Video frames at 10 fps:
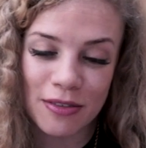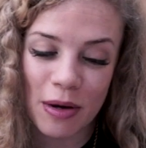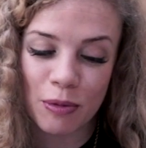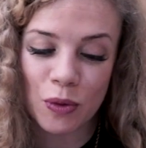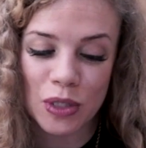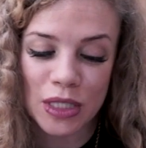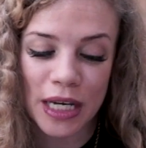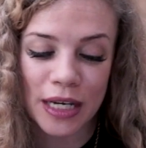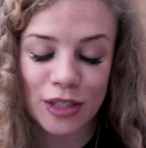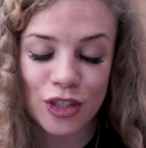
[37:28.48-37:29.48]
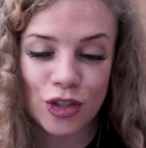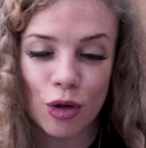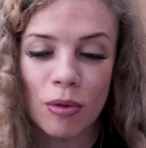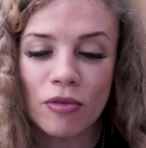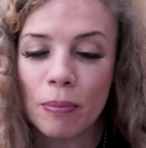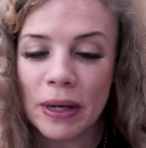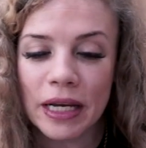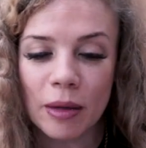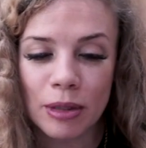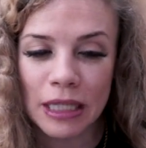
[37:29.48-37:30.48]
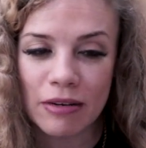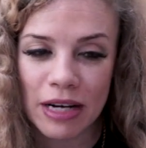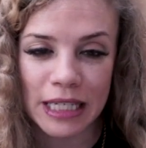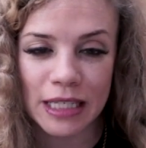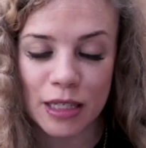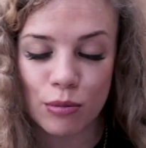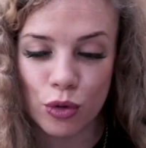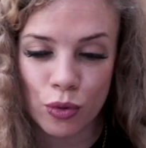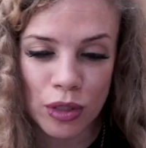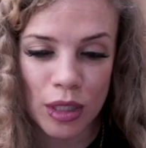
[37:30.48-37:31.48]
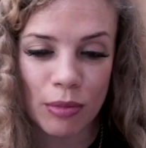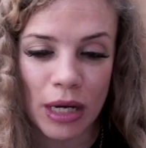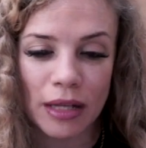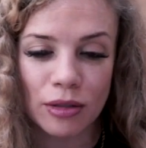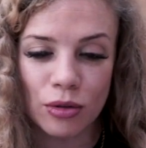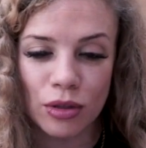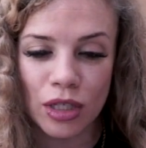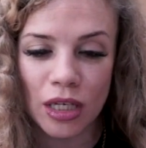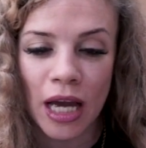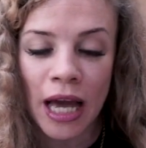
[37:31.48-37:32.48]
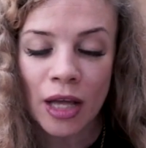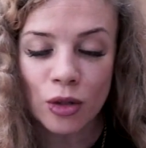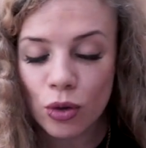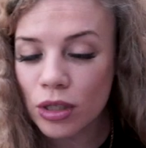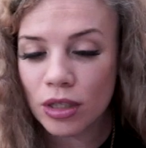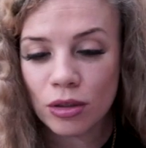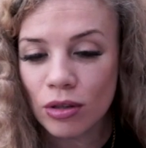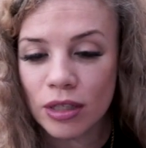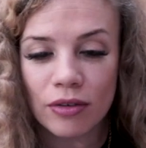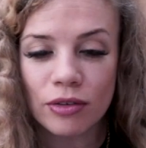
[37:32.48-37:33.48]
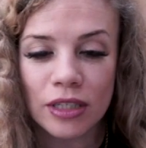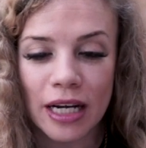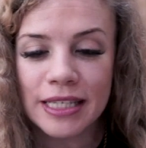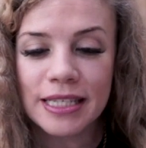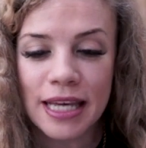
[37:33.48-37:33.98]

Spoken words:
Can you recommend something to the people that just decided to start working with the knife?